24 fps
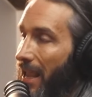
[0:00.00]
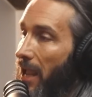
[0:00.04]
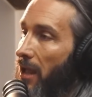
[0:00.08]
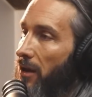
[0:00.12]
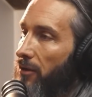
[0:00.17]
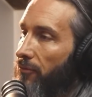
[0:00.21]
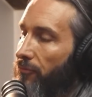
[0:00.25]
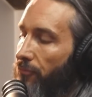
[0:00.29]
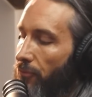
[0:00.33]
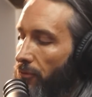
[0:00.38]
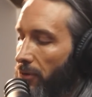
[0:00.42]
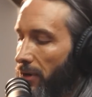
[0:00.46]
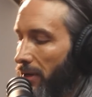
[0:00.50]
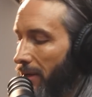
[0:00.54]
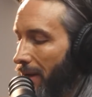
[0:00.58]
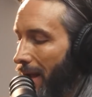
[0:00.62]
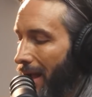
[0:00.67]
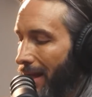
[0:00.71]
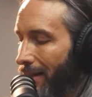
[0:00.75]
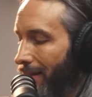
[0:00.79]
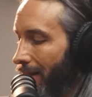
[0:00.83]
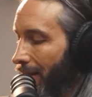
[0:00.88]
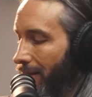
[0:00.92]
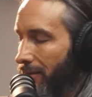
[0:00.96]
can't afford it.
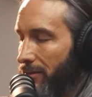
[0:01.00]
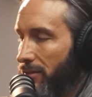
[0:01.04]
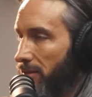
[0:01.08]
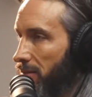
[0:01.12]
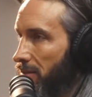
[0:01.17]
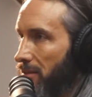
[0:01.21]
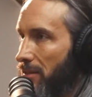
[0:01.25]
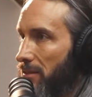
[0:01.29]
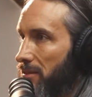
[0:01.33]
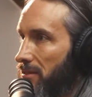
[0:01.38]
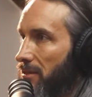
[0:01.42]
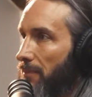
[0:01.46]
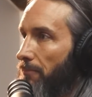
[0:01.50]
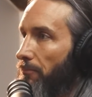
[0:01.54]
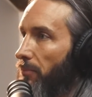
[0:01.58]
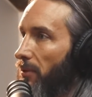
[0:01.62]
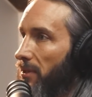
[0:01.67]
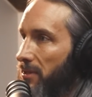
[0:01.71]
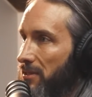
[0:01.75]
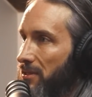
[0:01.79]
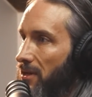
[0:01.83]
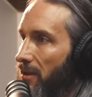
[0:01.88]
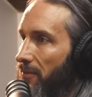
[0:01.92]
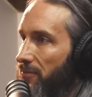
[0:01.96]
I like just the
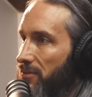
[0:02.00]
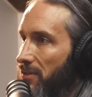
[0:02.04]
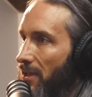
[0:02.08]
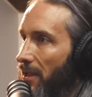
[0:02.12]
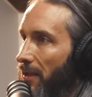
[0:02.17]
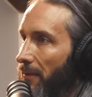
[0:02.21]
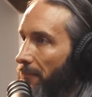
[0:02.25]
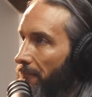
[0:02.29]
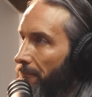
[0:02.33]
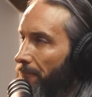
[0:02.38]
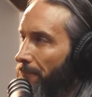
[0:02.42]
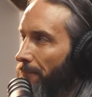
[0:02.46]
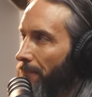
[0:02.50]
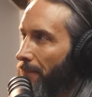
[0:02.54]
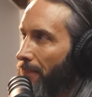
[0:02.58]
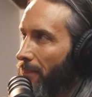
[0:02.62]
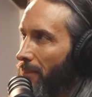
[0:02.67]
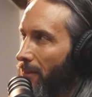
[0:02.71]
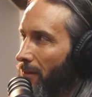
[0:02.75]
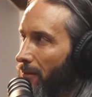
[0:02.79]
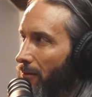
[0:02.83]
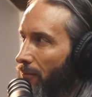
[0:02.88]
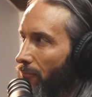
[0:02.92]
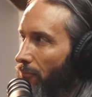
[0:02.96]
simplicity of saying,
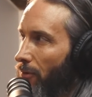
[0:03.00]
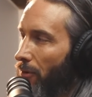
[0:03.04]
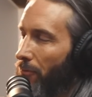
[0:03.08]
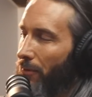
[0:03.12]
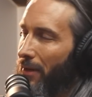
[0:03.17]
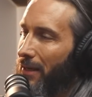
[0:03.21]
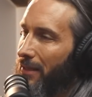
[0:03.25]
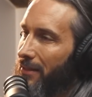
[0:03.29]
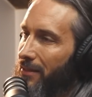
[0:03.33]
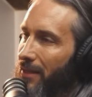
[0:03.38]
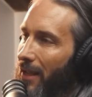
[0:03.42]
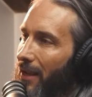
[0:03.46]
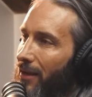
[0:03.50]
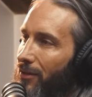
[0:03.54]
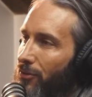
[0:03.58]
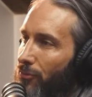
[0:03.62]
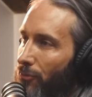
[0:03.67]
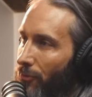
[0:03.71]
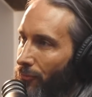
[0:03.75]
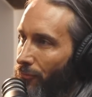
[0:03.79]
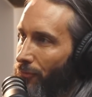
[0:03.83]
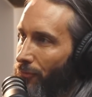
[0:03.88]
what would it take to